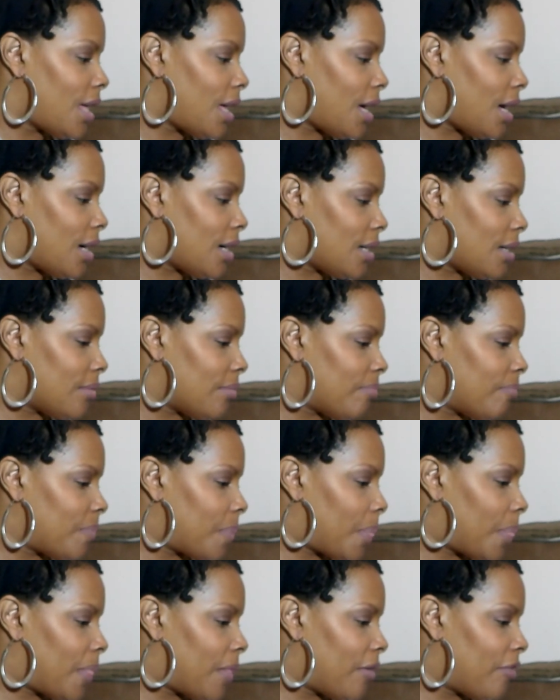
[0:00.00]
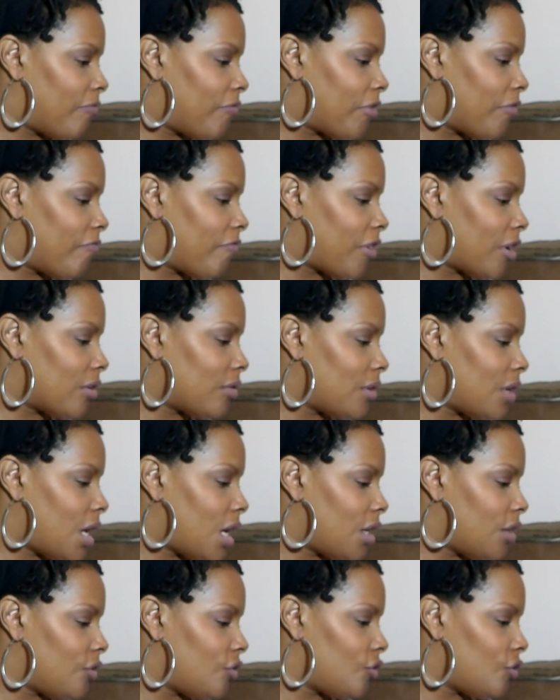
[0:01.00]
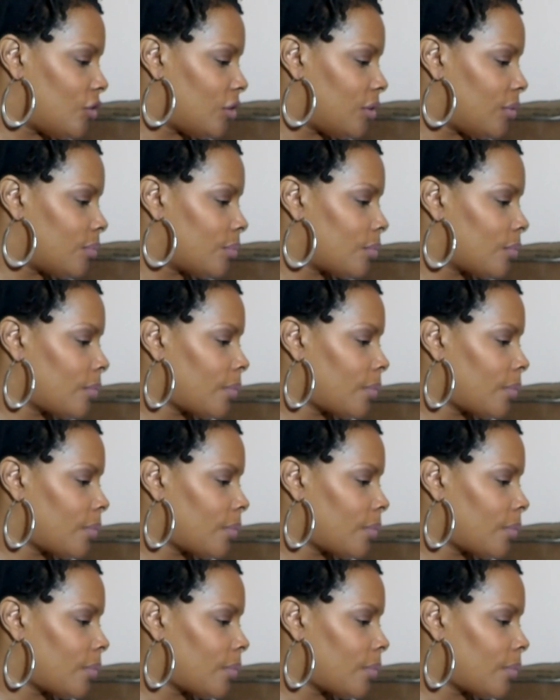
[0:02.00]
Um, for foundation,